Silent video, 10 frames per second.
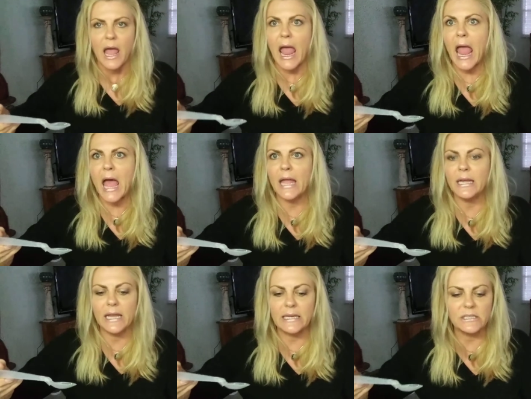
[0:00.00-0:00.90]

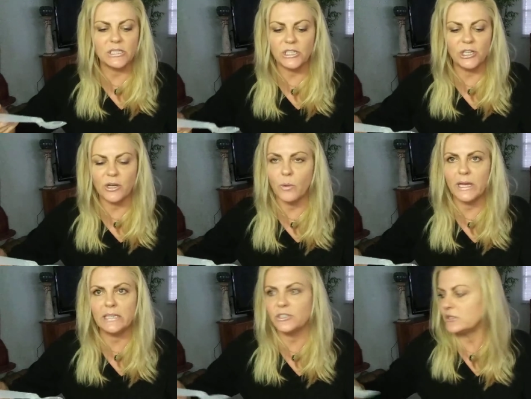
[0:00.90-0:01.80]
And it's, you know
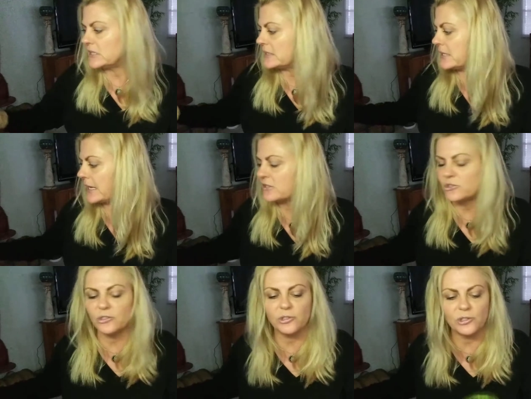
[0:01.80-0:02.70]
what, it just, it
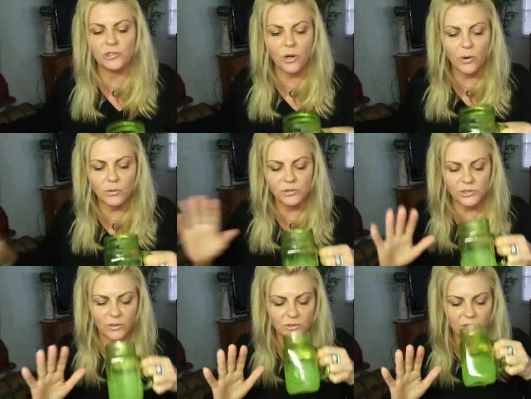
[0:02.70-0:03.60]
tastes so,
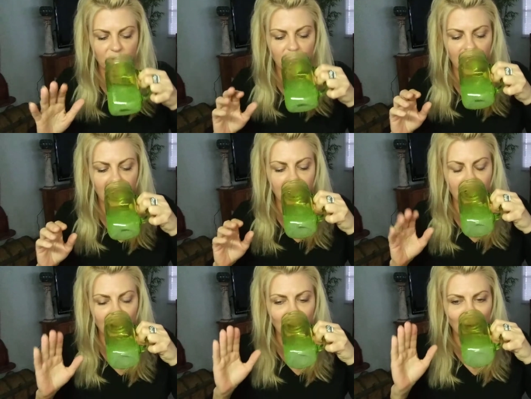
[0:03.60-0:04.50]
so, so great.
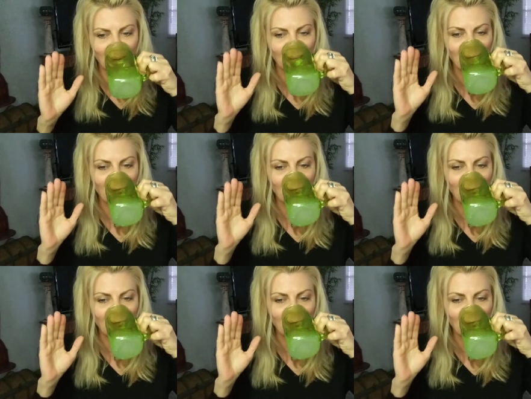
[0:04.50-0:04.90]
And